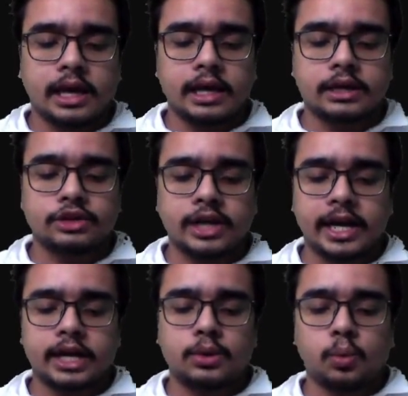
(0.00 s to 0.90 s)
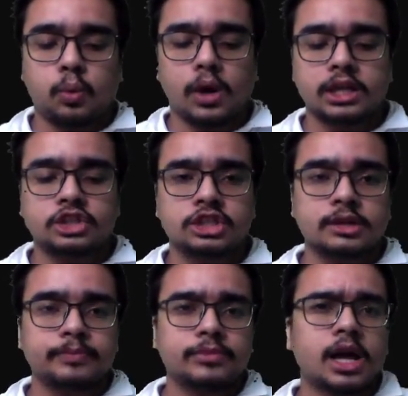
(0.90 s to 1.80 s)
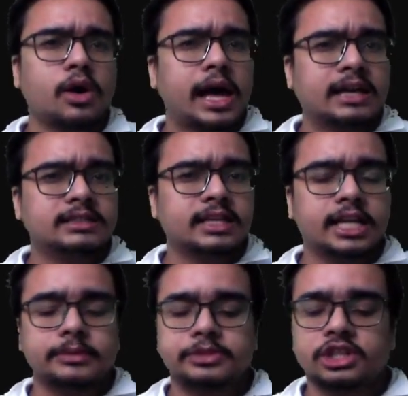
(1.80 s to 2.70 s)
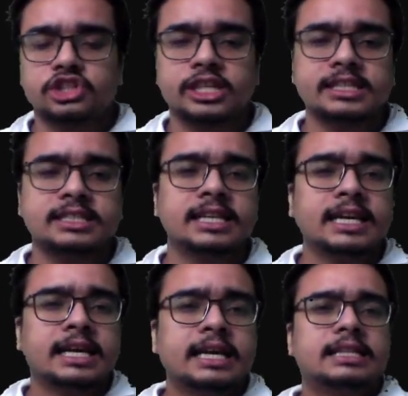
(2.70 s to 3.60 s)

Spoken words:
and write vulture. Now, as the name suggests,